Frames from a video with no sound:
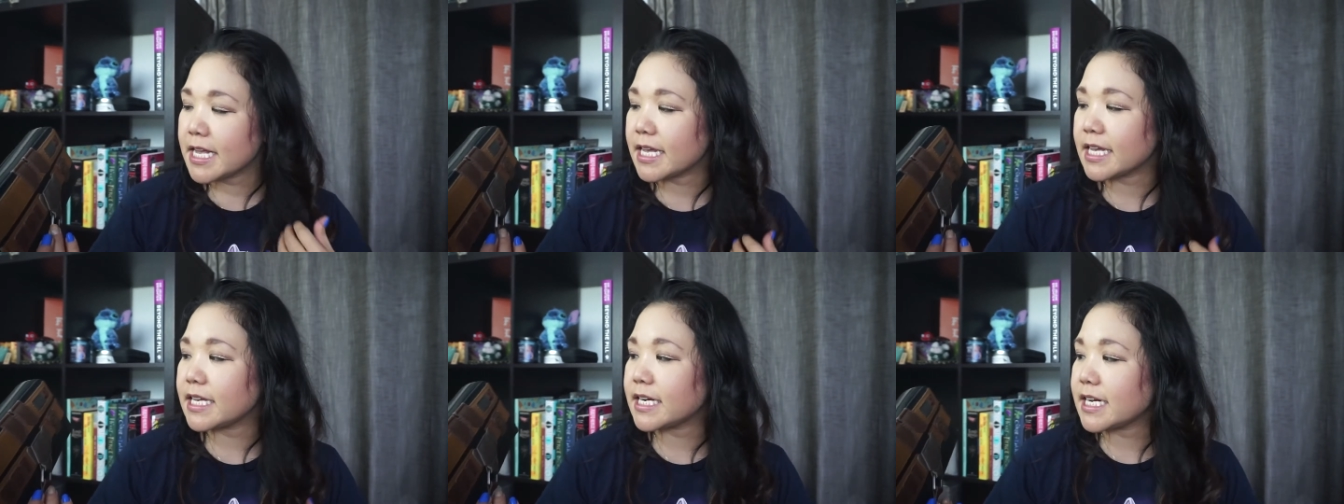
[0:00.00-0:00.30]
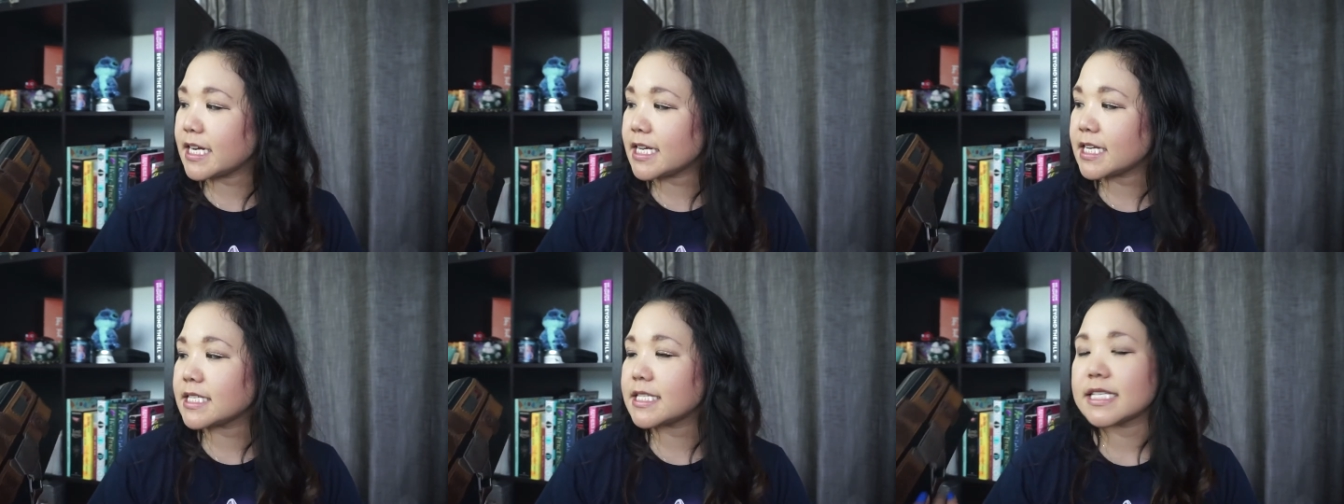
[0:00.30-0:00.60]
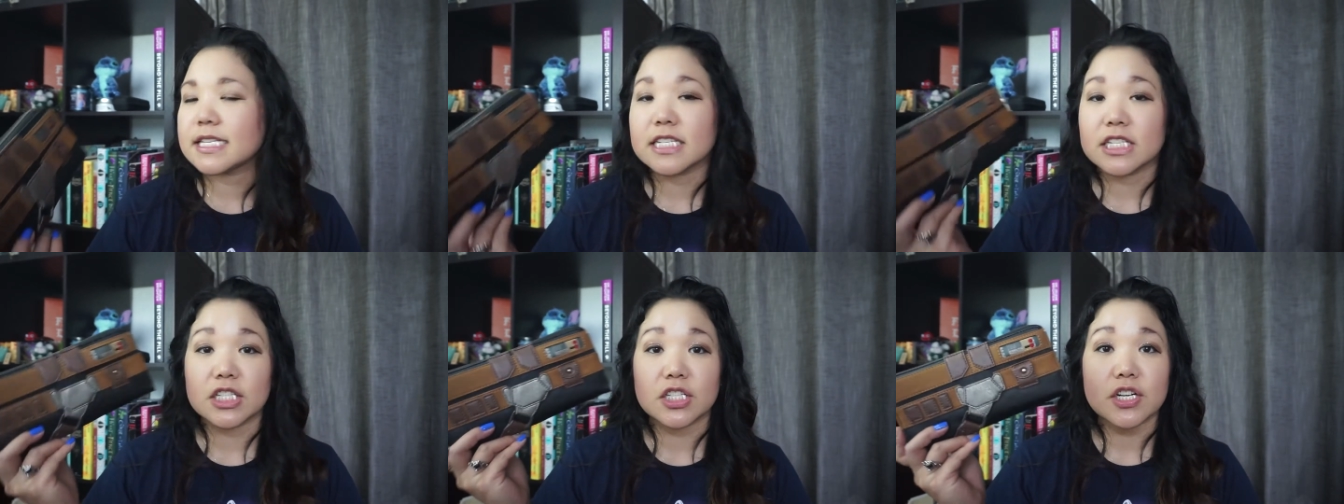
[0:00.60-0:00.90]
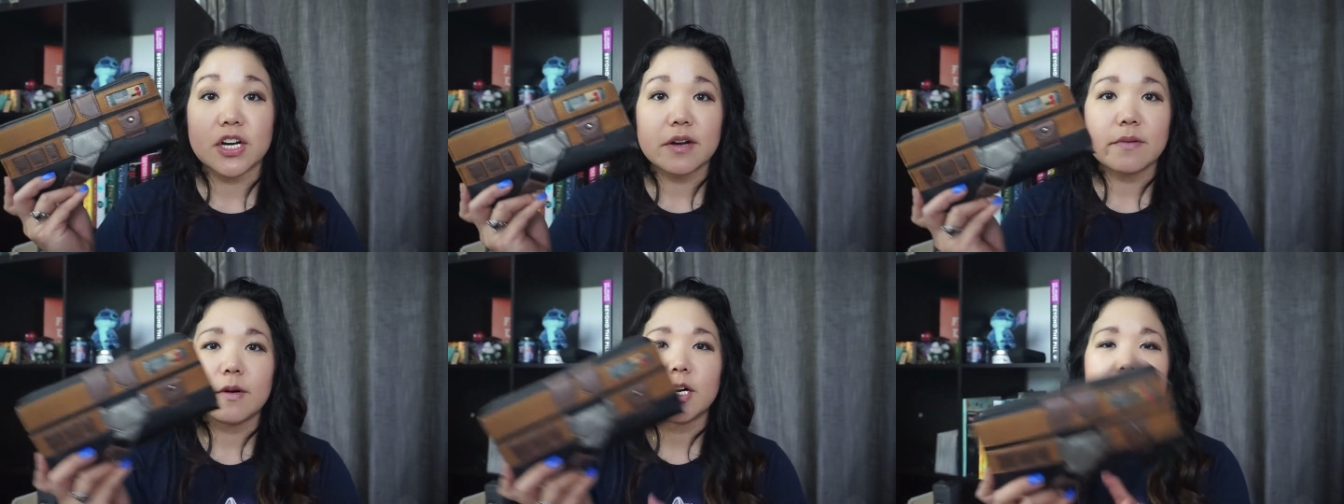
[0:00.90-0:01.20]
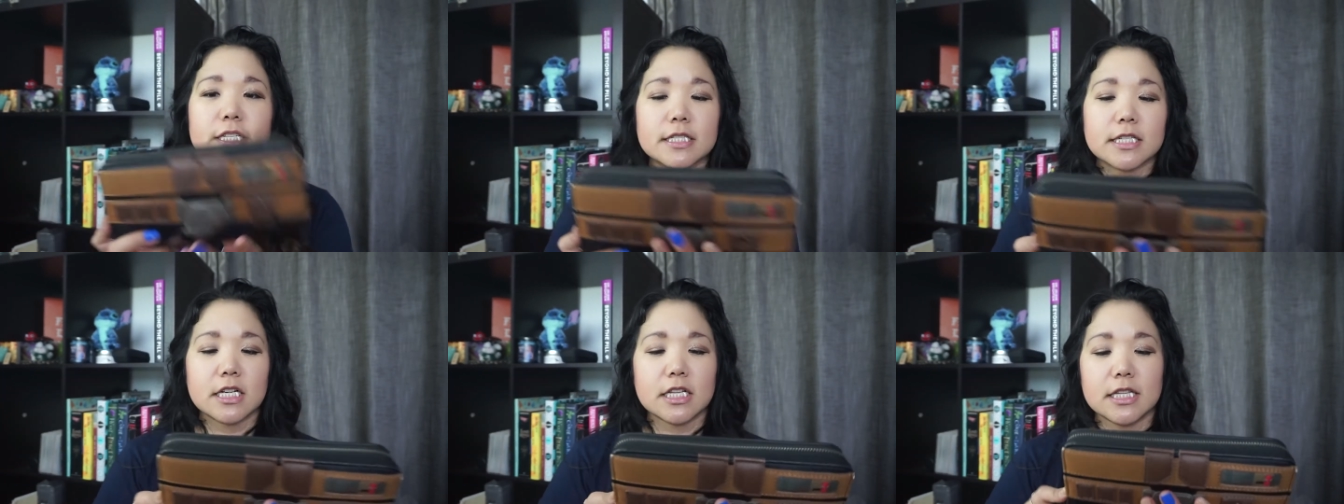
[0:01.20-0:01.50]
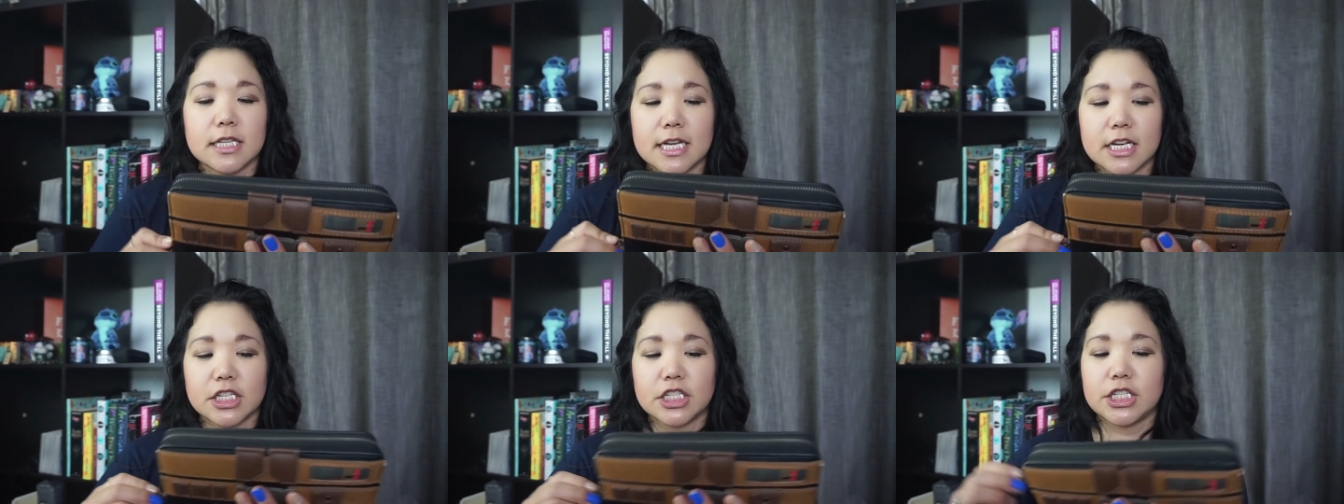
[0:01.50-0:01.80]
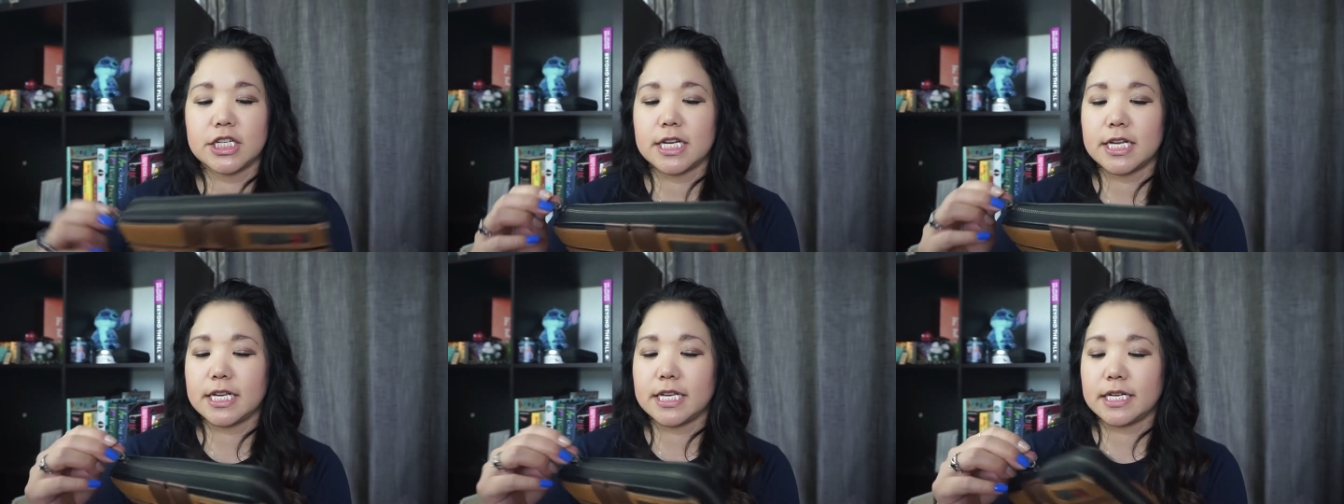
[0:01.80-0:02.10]
It is the Star Wars
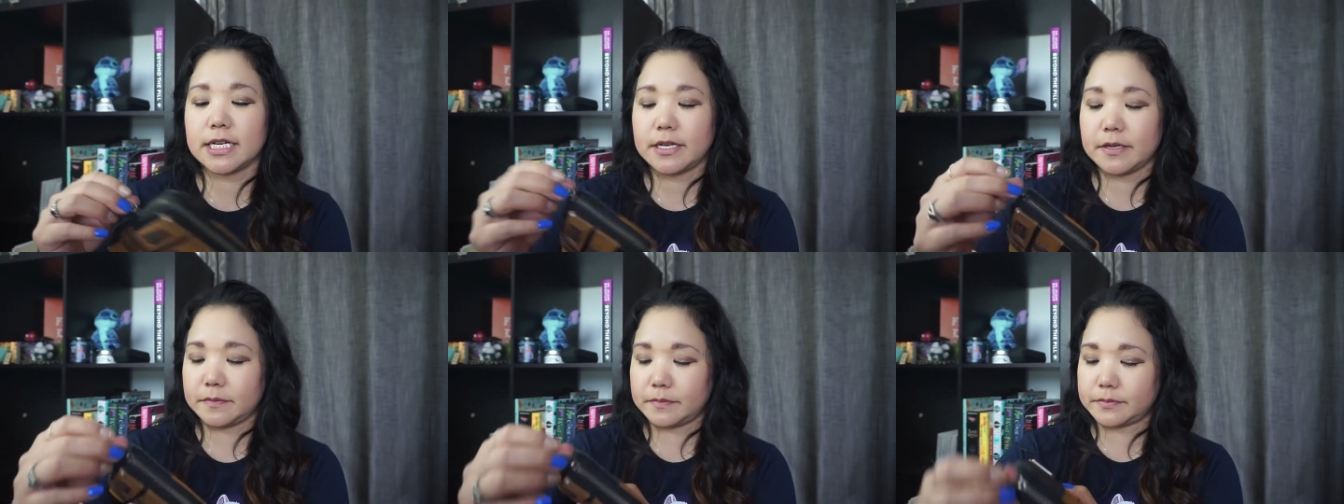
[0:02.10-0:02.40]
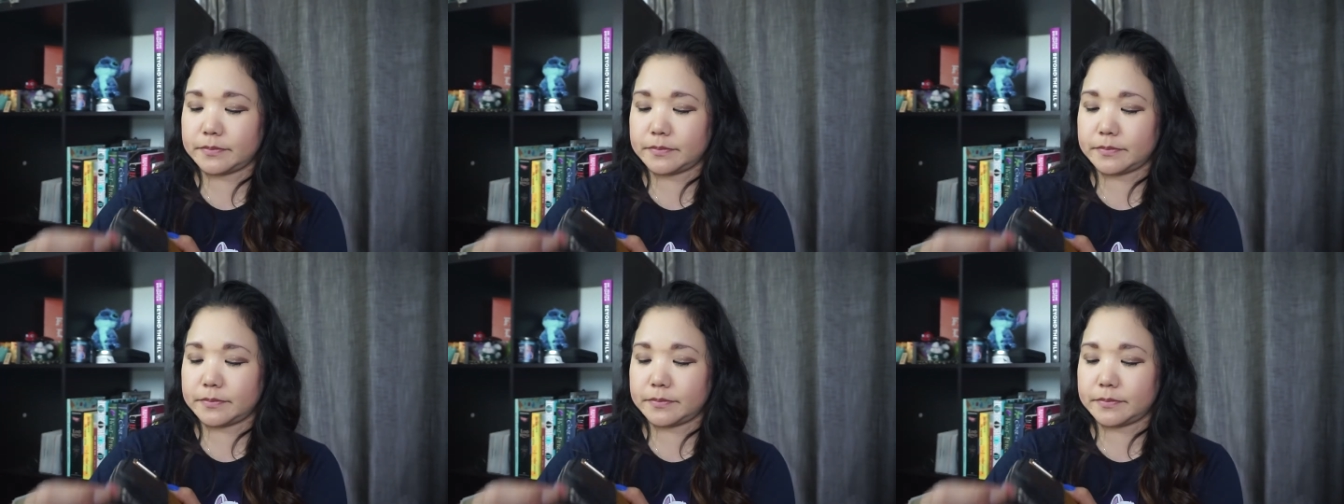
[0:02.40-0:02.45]
collection.